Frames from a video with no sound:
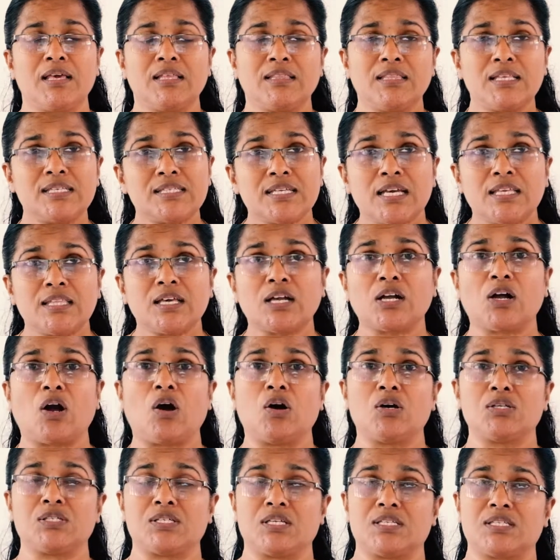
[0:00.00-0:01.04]
These are the
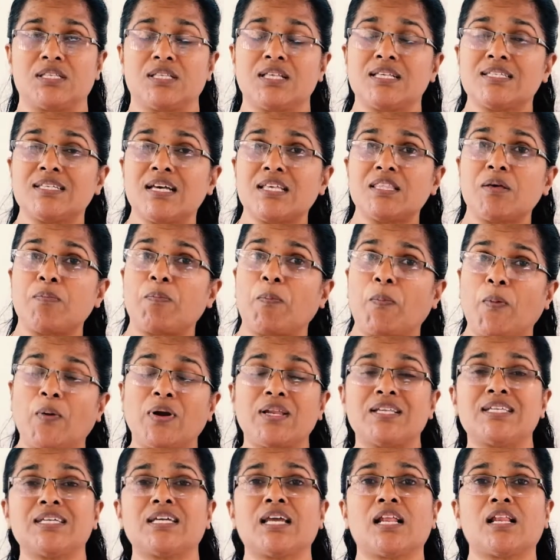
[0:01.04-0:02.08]
causes, these are the
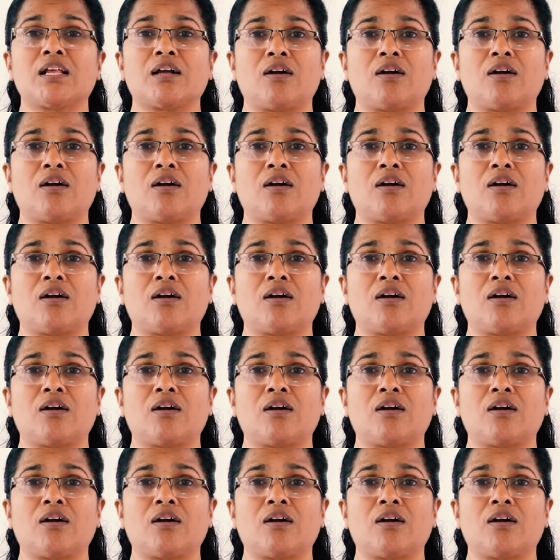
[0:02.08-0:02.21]
political